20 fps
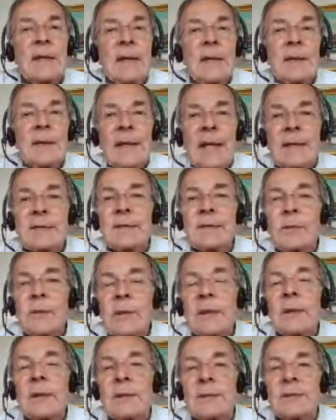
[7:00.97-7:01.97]
that's a
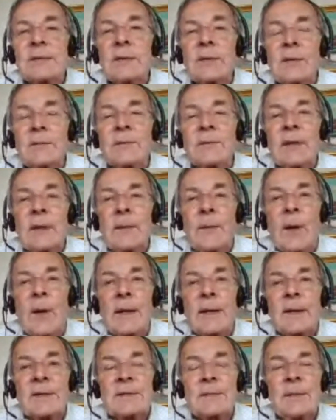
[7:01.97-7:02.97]
real concern for the
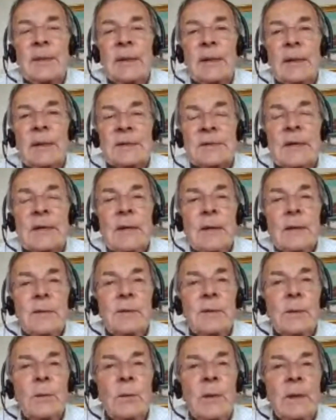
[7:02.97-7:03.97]
markets, because
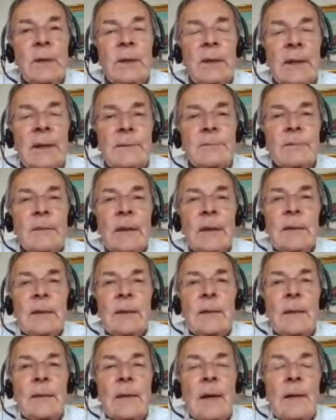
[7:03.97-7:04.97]
you will get
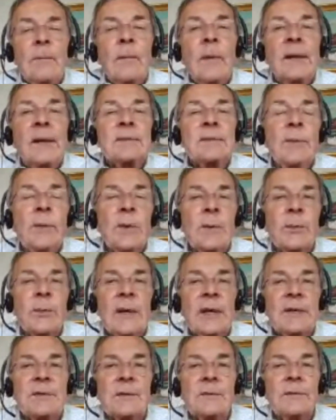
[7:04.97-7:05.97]
a much more
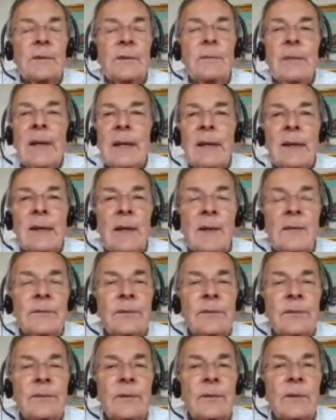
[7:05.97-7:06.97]
pressure from
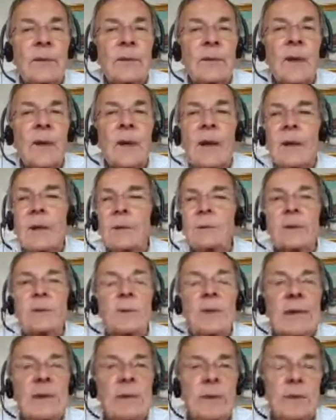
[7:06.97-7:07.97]
Medicare for All, the Green
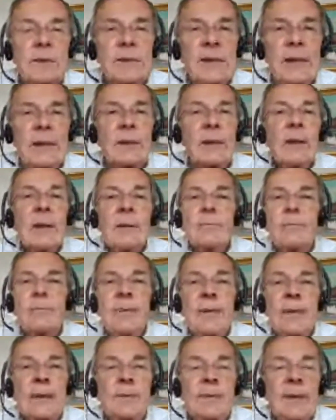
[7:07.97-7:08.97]
New Deal,
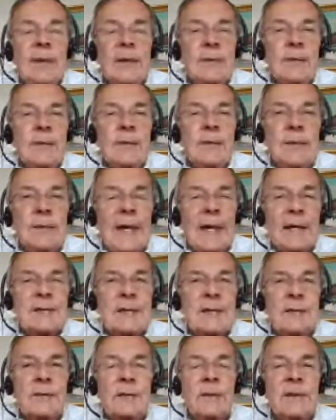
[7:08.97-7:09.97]
big new
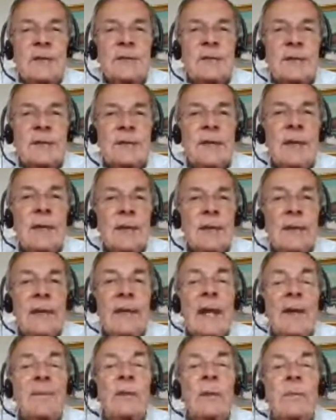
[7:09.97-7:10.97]
tax increases.
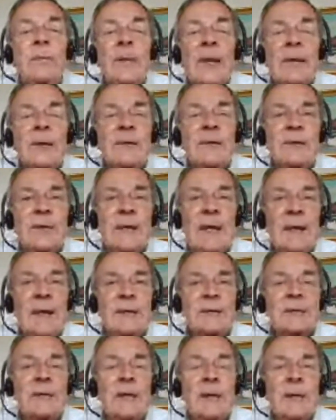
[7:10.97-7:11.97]
They'd have a better
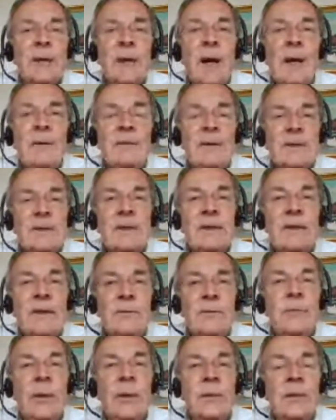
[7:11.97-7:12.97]
chance, obviously,
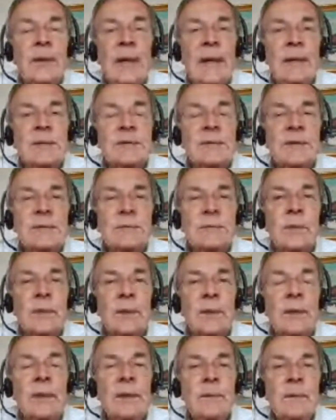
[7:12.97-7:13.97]
if both houses
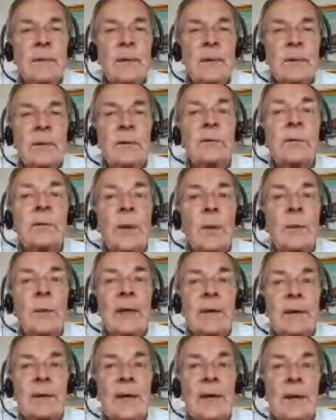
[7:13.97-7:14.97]
were controlled
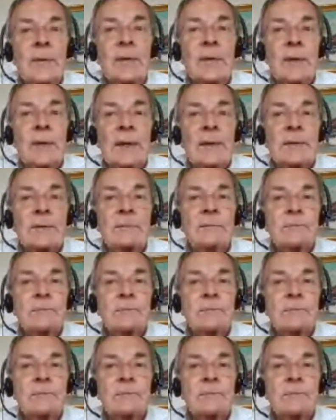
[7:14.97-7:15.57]
by the Democrats.